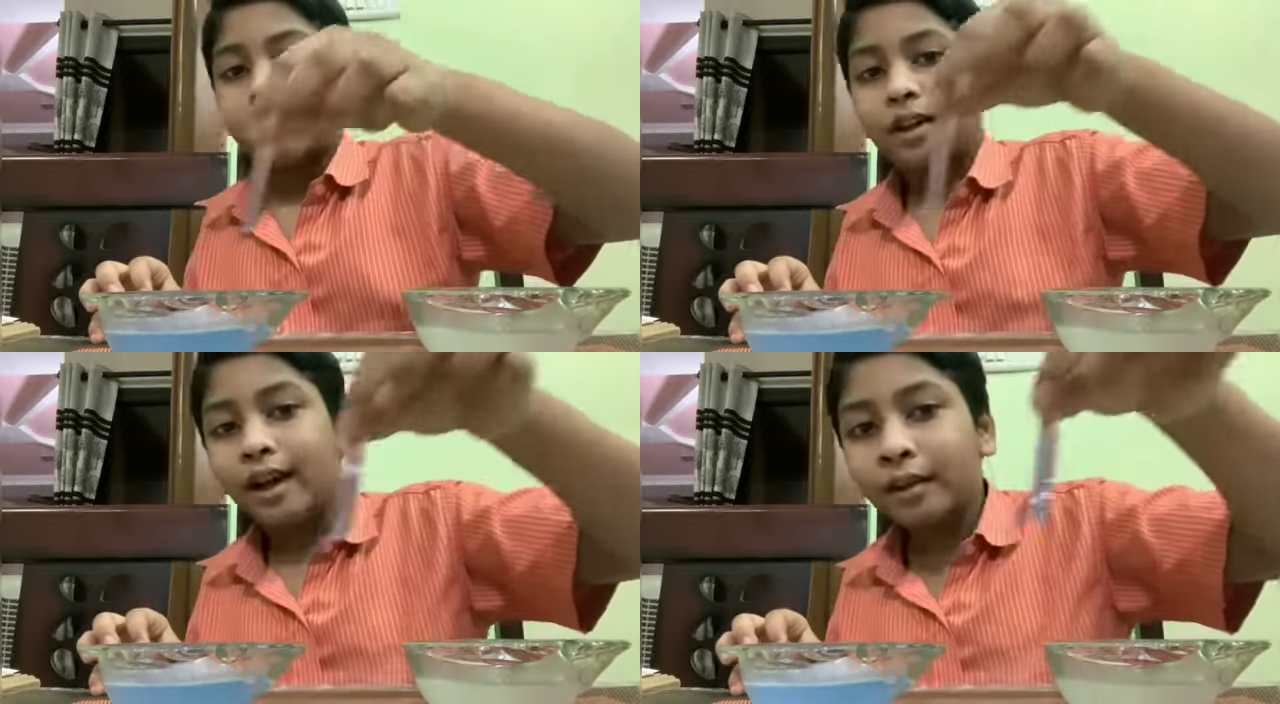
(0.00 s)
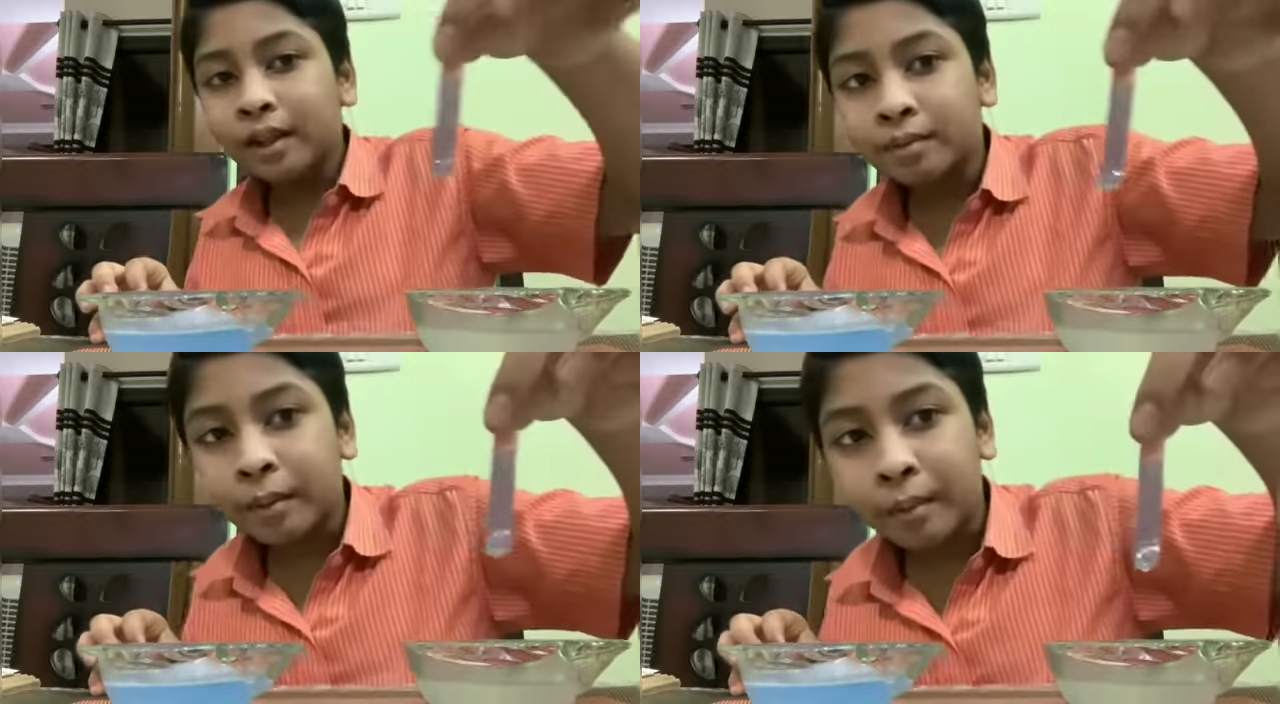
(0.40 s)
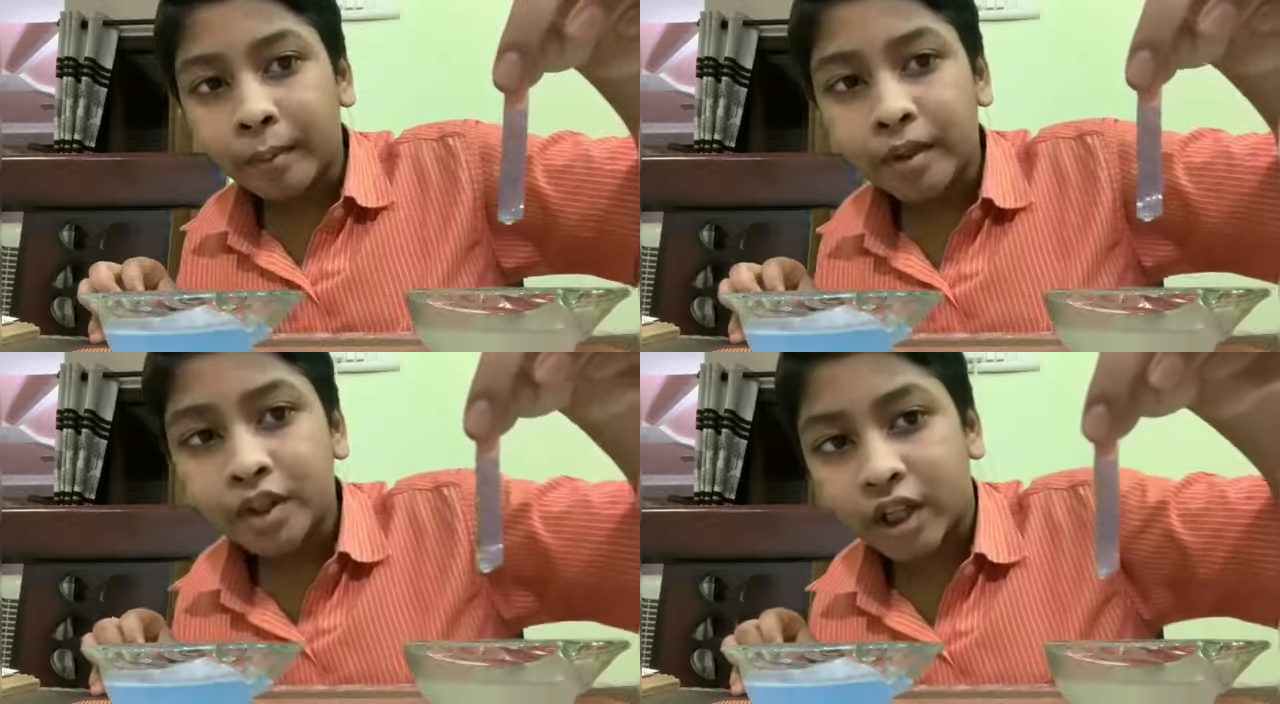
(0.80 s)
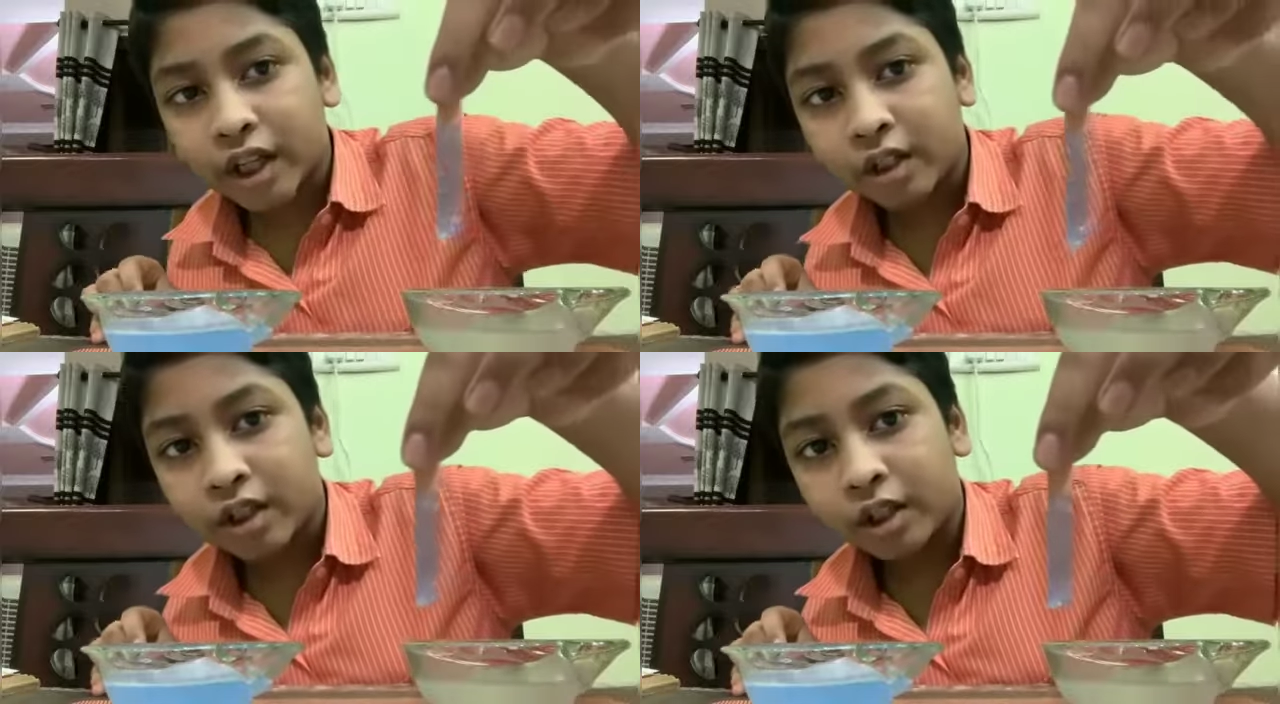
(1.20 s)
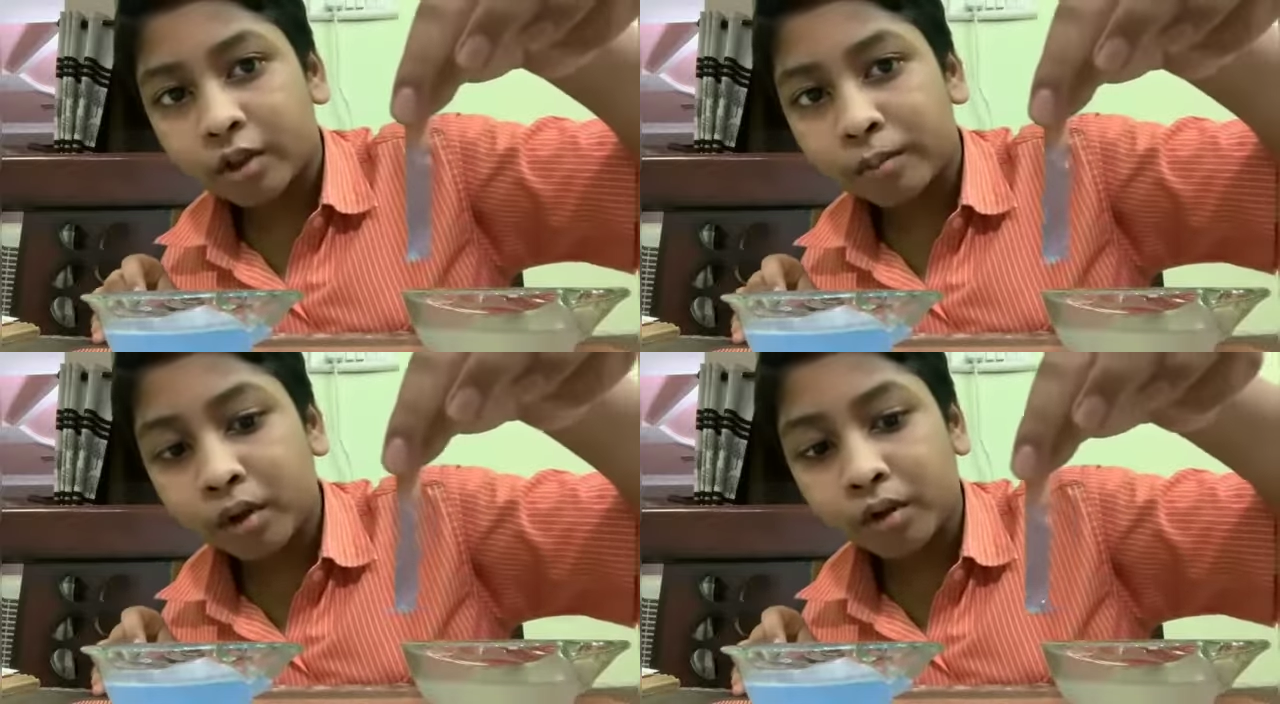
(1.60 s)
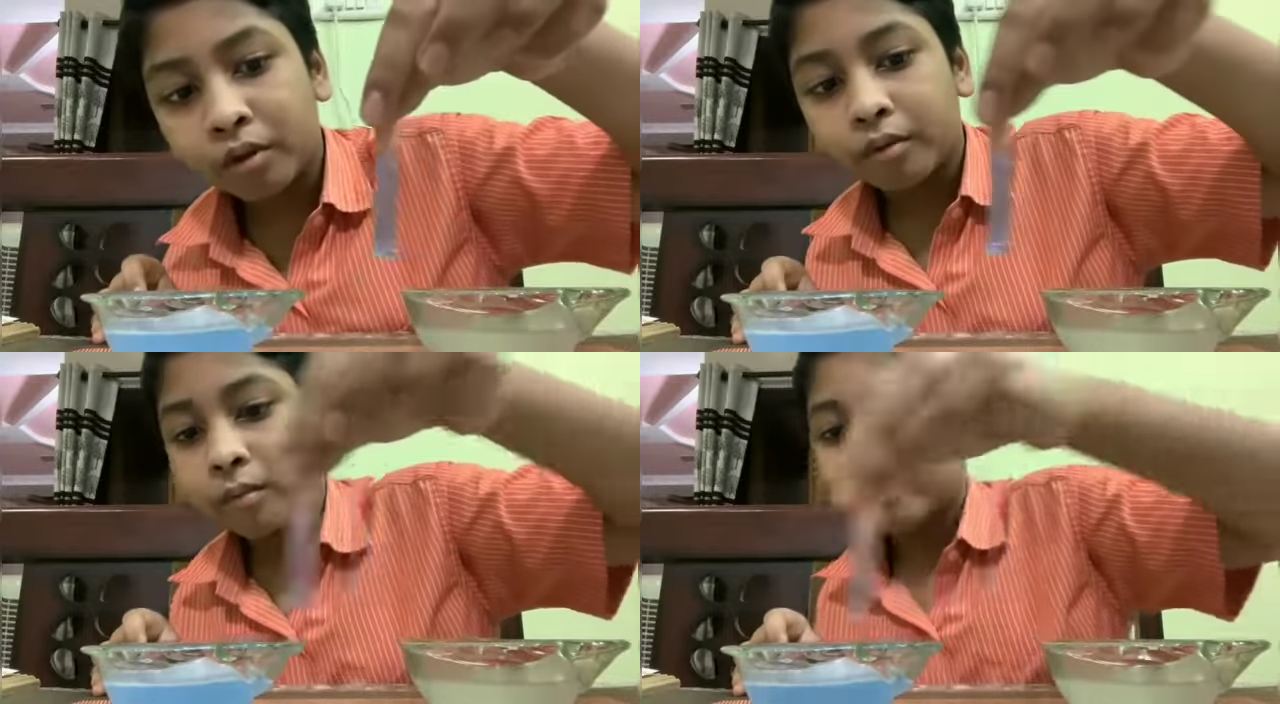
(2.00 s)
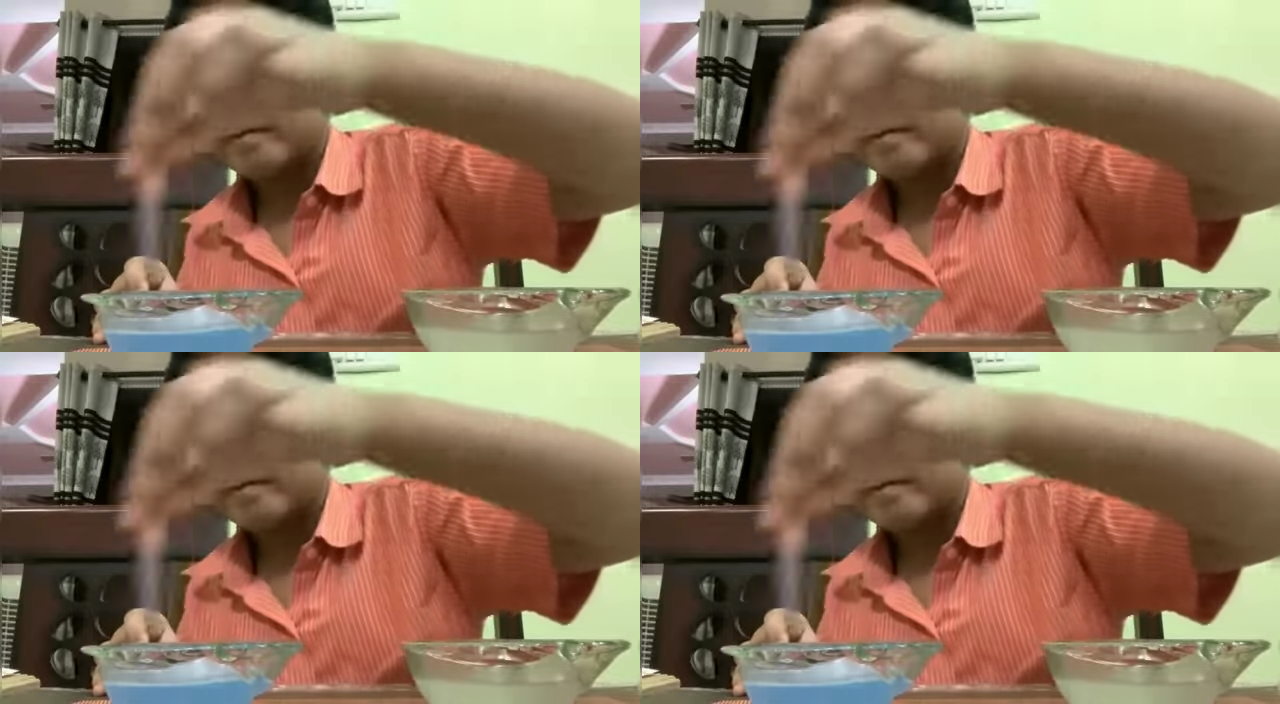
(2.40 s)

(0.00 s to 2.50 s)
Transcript: The red litmus paper changed into blue.